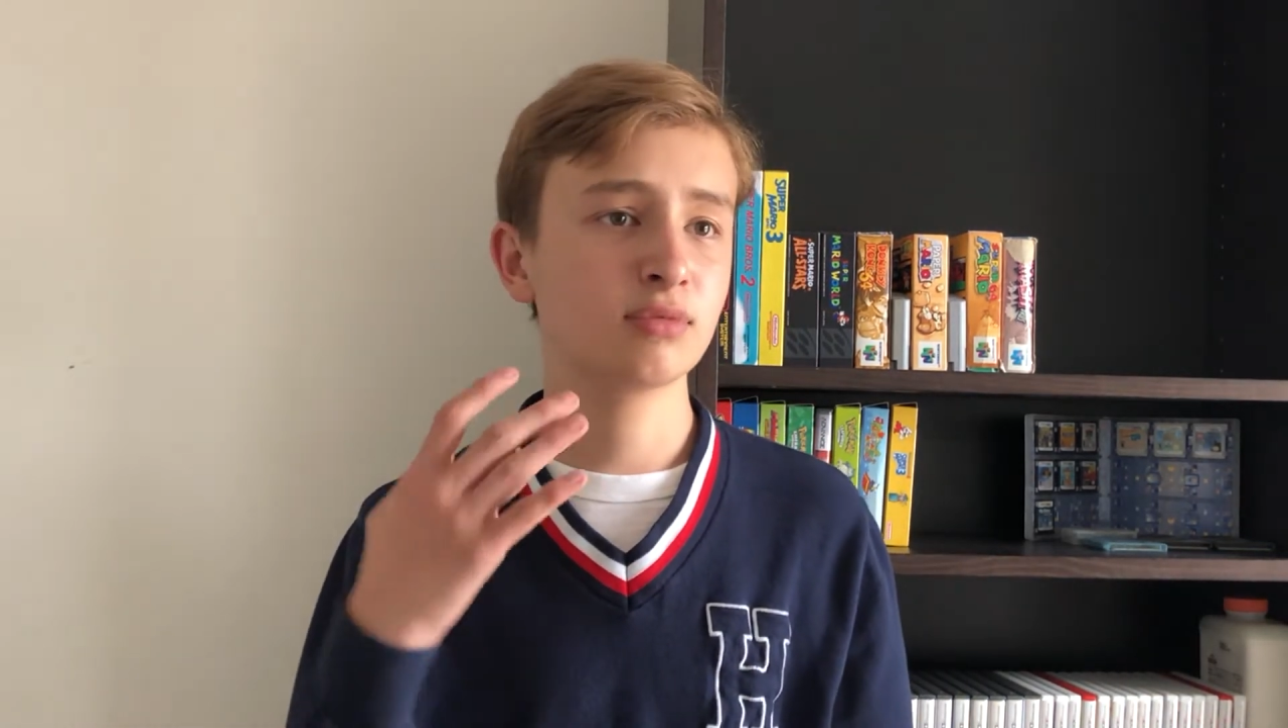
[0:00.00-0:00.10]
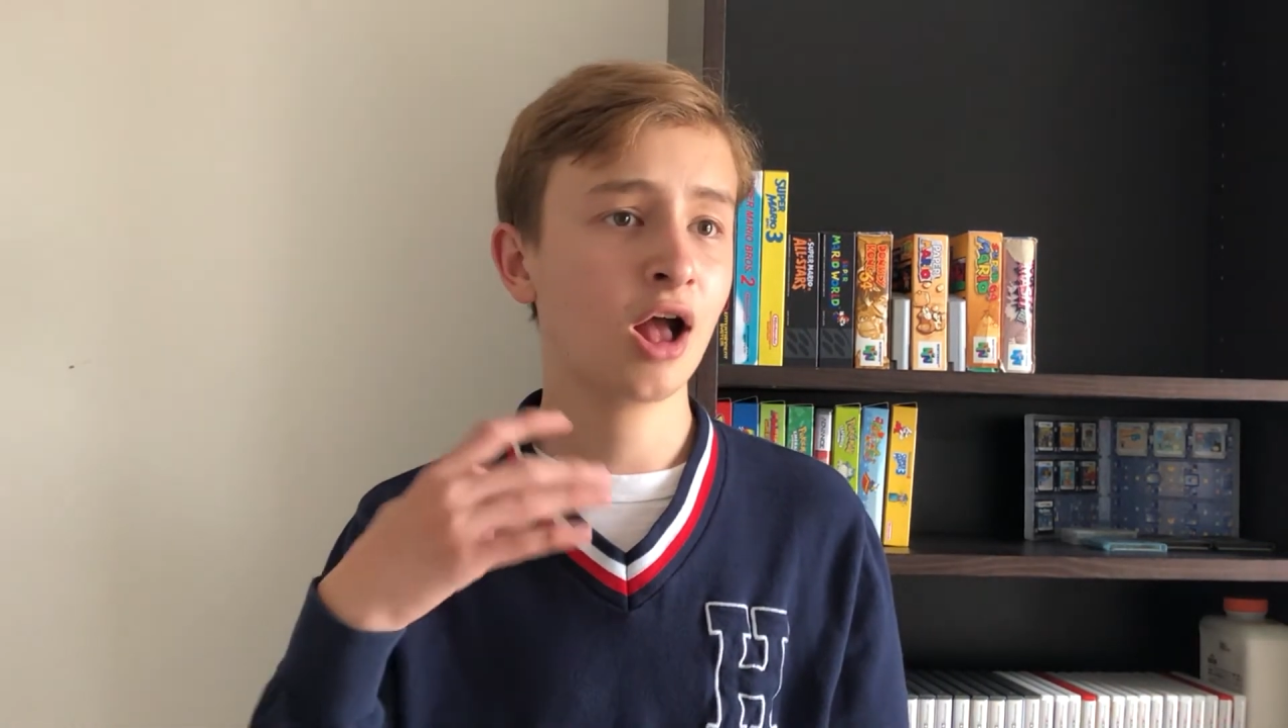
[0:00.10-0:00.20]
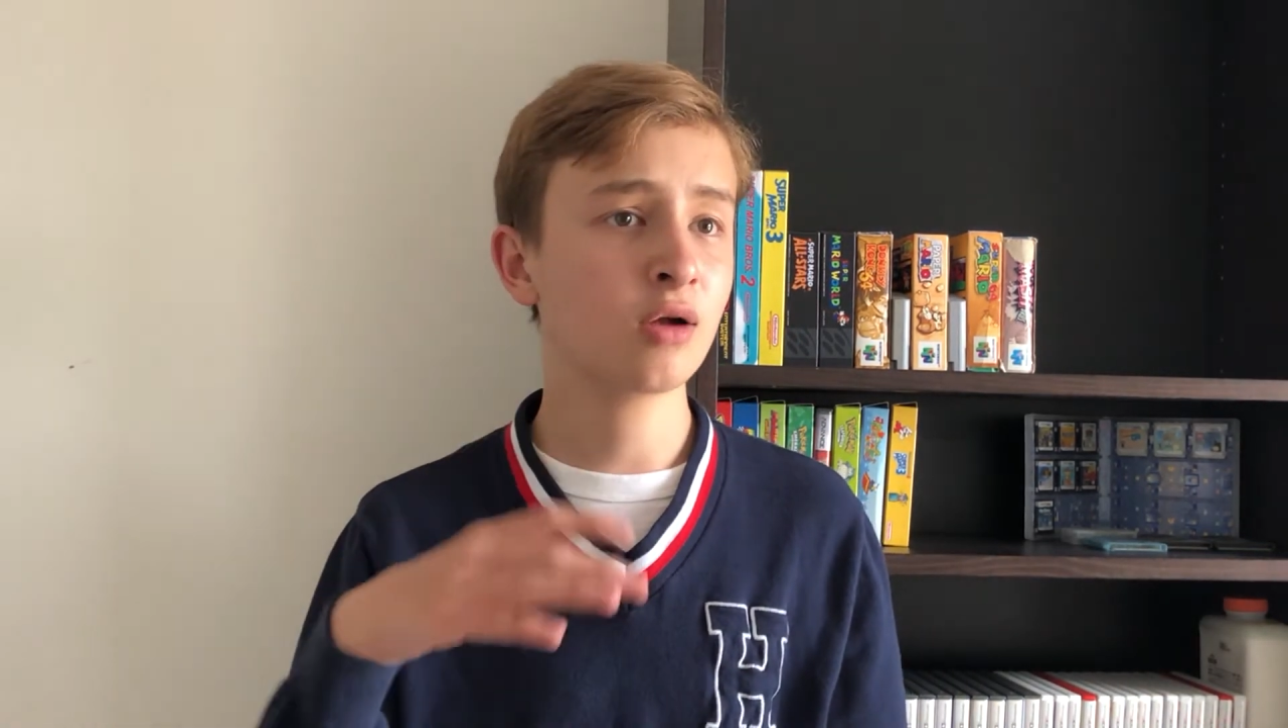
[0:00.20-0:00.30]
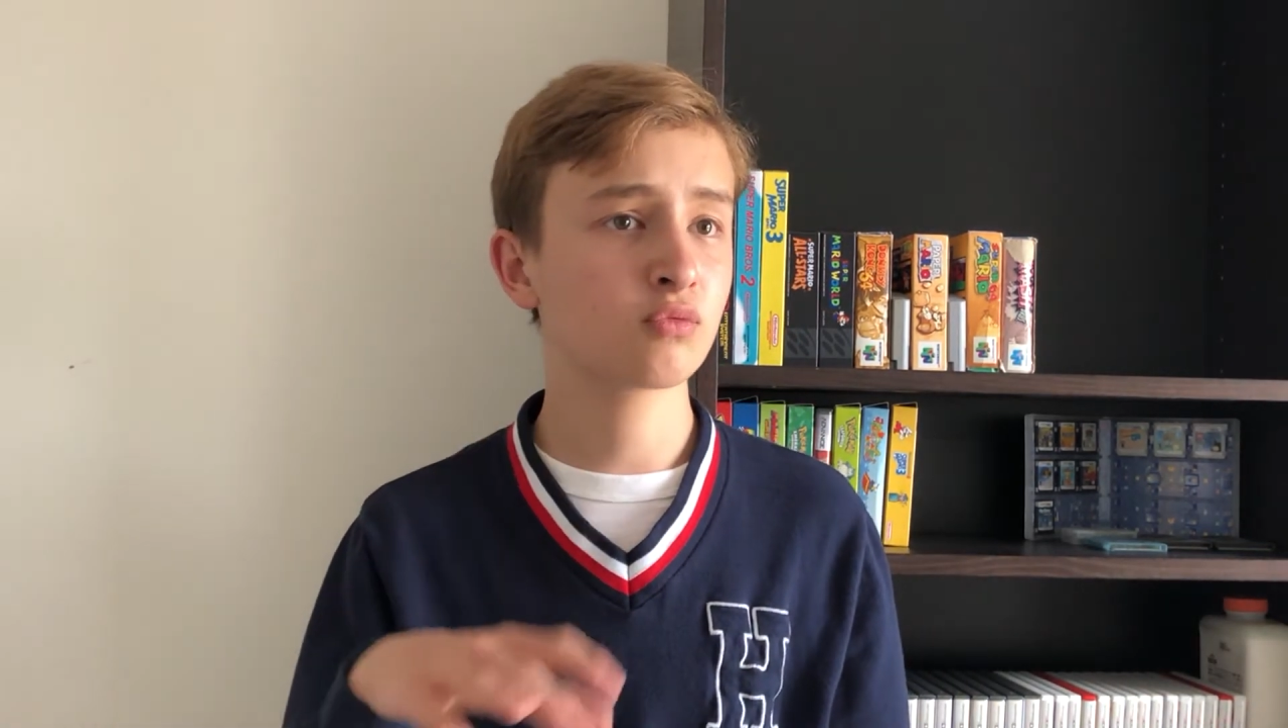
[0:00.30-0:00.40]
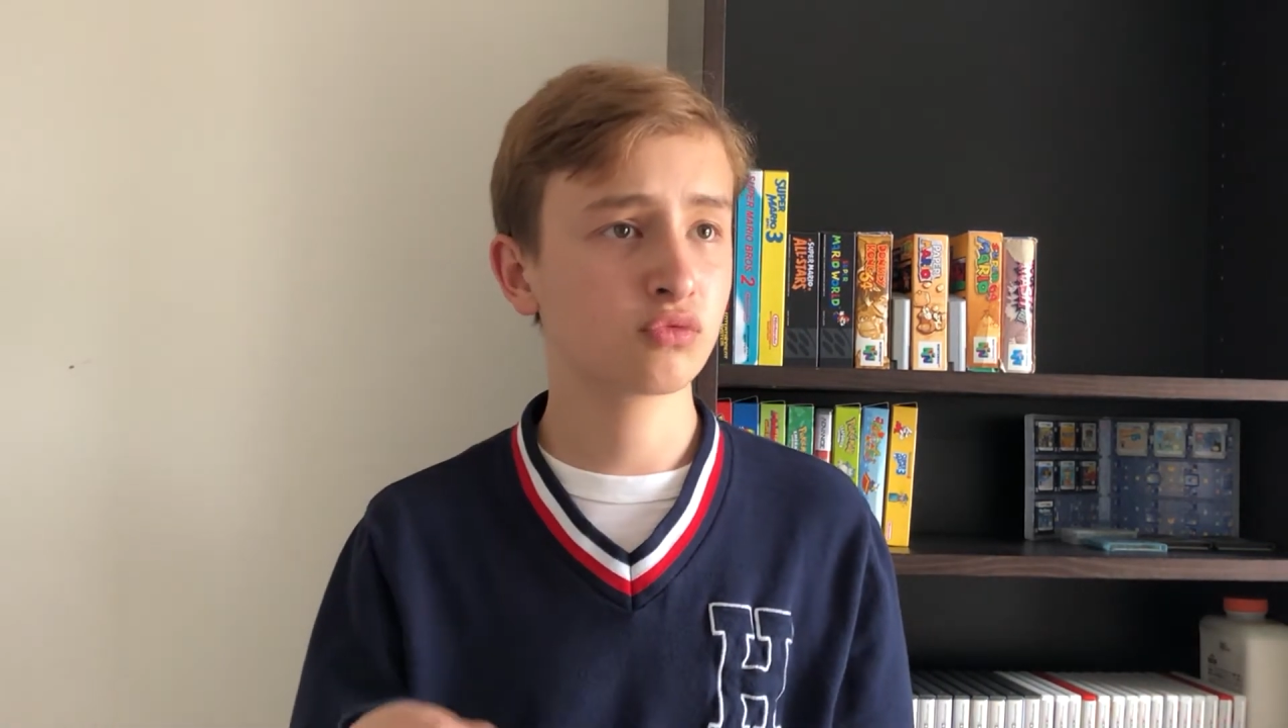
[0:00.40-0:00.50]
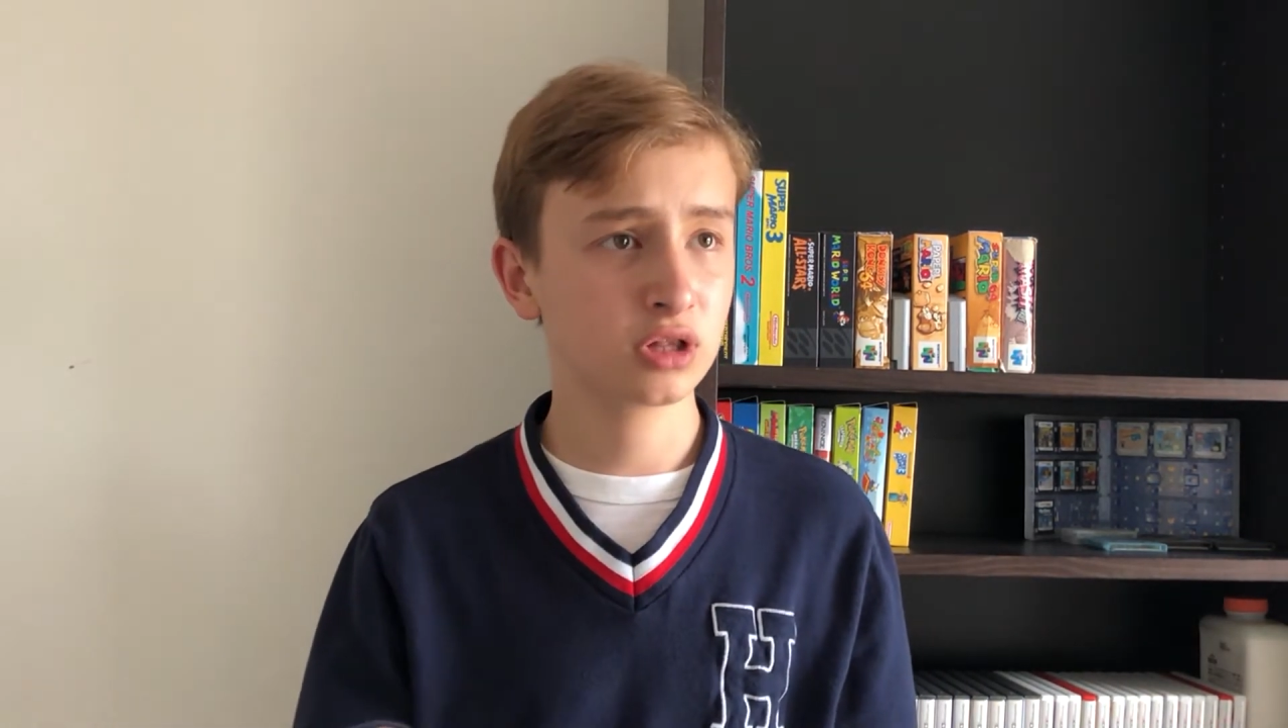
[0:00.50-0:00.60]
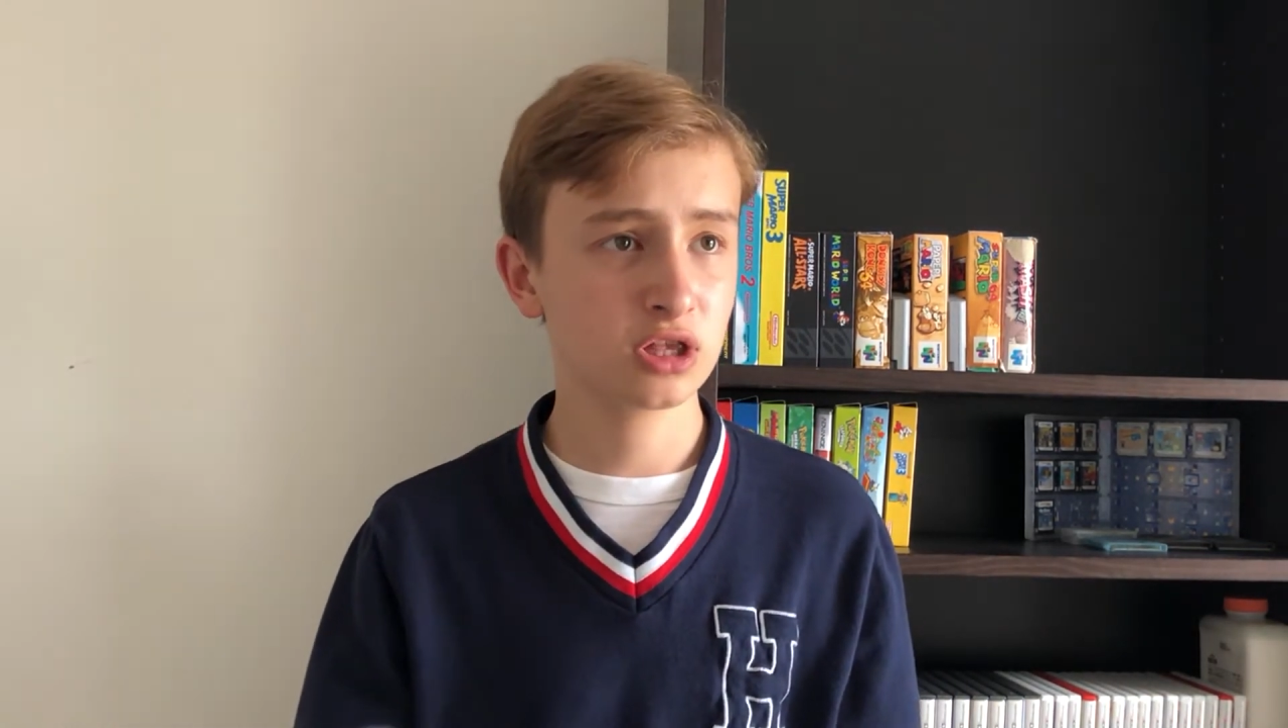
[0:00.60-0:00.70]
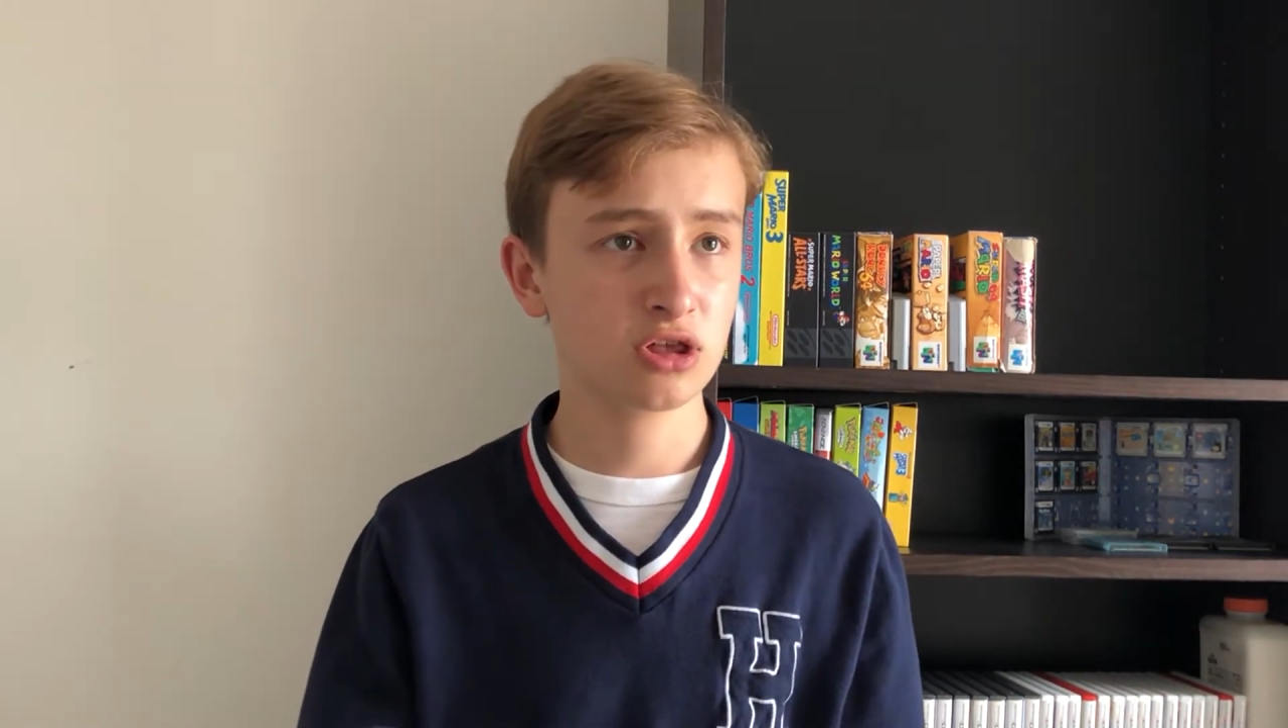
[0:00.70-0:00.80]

not really